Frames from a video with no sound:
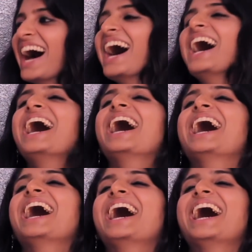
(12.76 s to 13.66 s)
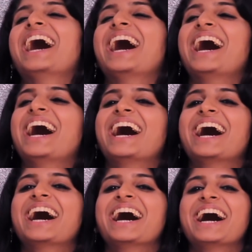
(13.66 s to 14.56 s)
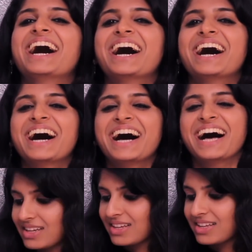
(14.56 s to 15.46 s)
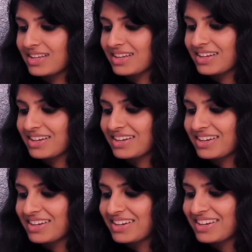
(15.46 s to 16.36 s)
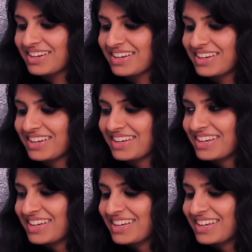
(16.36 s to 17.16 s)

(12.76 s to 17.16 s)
(not speaking)